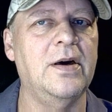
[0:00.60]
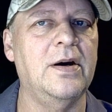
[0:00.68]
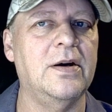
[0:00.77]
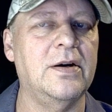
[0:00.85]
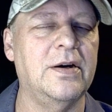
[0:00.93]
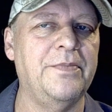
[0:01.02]

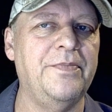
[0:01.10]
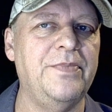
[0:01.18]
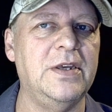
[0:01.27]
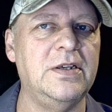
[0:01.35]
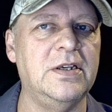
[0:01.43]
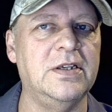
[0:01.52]
Hi,
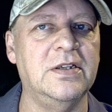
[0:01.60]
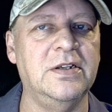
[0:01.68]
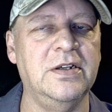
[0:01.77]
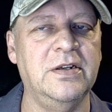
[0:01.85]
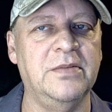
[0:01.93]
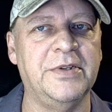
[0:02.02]
this is the
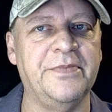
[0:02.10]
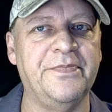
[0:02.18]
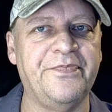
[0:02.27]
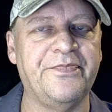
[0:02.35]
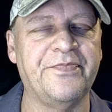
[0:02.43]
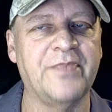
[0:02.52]
James.
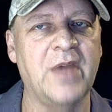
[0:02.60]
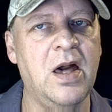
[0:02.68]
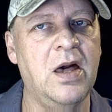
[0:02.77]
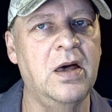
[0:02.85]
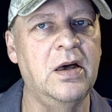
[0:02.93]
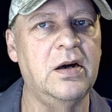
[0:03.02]

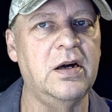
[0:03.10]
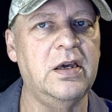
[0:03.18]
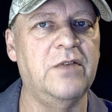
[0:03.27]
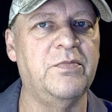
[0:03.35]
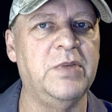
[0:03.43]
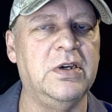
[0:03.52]
I
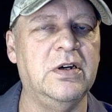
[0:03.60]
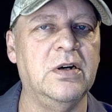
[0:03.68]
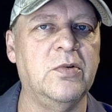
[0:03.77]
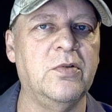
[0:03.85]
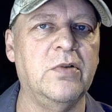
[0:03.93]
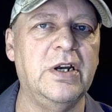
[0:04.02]
have
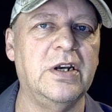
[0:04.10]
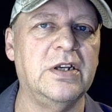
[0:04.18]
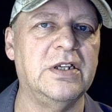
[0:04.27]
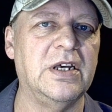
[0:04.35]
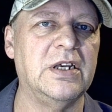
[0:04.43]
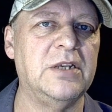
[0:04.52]
become quite
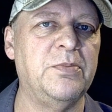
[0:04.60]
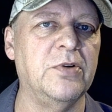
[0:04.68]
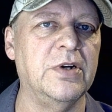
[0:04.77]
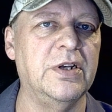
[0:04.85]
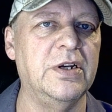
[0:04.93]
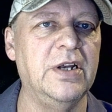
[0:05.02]

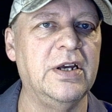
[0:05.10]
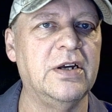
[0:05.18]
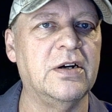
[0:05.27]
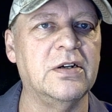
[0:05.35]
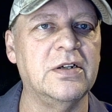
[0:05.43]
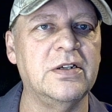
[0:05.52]
exasperated at
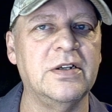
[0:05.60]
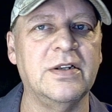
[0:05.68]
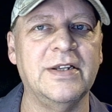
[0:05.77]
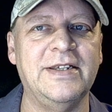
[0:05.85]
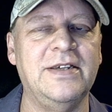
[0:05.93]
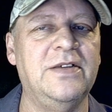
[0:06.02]

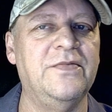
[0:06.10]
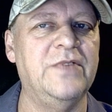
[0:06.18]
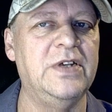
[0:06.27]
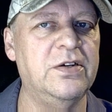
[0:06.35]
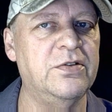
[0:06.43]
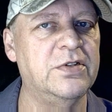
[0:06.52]
constantly seeing
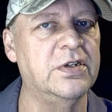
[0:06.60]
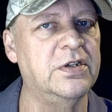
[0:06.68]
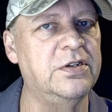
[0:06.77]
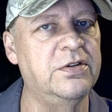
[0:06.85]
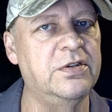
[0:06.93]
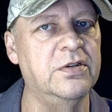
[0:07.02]
videos on
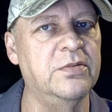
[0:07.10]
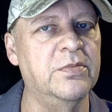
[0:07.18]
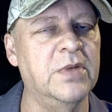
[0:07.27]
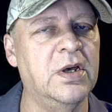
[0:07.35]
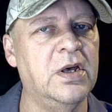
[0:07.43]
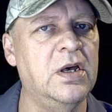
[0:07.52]
YouTube
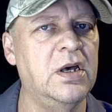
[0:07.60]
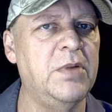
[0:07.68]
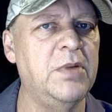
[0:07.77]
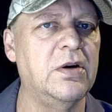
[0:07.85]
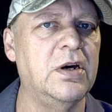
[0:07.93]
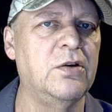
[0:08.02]

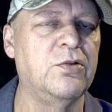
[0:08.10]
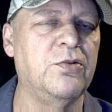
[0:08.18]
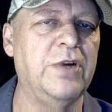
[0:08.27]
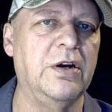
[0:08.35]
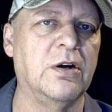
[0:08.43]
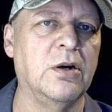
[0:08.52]
about how
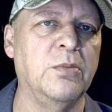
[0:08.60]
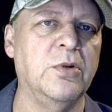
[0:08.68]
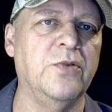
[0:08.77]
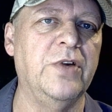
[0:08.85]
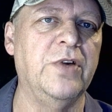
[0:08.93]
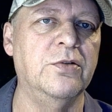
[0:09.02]
great Harbor
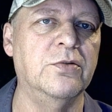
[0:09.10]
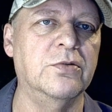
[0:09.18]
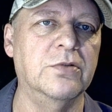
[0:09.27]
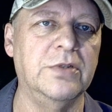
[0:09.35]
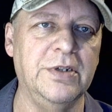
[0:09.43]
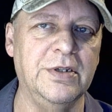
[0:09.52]
Freight
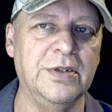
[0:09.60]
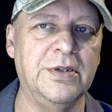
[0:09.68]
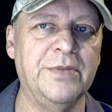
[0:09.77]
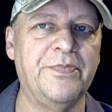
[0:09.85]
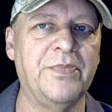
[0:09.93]
Tools is.